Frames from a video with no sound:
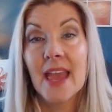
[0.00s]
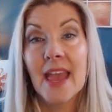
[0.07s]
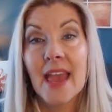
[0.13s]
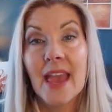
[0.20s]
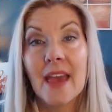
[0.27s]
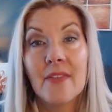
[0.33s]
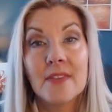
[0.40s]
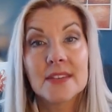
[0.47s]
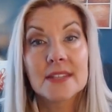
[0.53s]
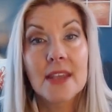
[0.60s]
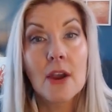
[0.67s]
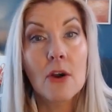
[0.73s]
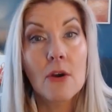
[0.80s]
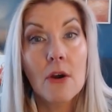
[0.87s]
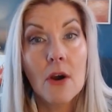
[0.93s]
And the
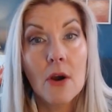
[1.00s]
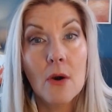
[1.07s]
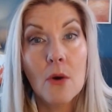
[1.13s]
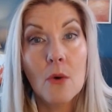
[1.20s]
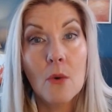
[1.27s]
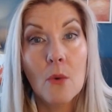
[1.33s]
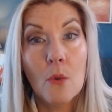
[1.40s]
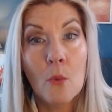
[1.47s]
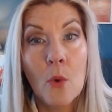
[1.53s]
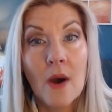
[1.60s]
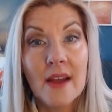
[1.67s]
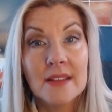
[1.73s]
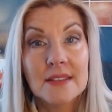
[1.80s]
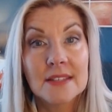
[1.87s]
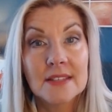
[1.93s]
Scarecrow
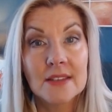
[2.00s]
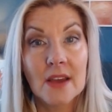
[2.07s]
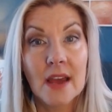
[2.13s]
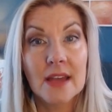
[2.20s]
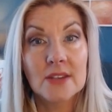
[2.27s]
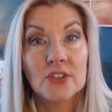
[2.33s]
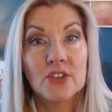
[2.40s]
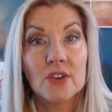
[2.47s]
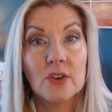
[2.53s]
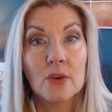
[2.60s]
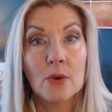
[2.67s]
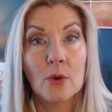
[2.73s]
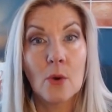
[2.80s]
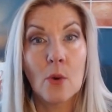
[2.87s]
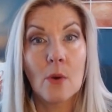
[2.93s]
wants
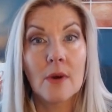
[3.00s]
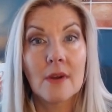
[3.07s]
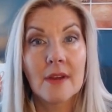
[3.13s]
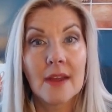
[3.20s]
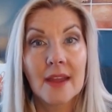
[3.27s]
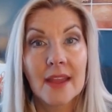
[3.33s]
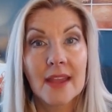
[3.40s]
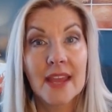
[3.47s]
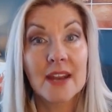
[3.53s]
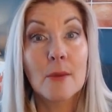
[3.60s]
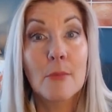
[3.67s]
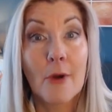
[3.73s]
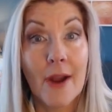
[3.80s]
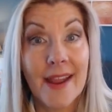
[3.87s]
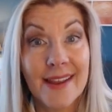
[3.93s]
to get a
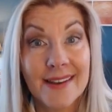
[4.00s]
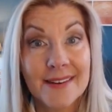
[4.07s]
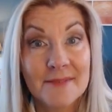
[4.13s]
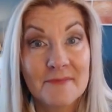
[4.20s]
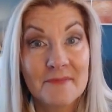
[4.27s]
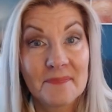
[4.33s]
brain.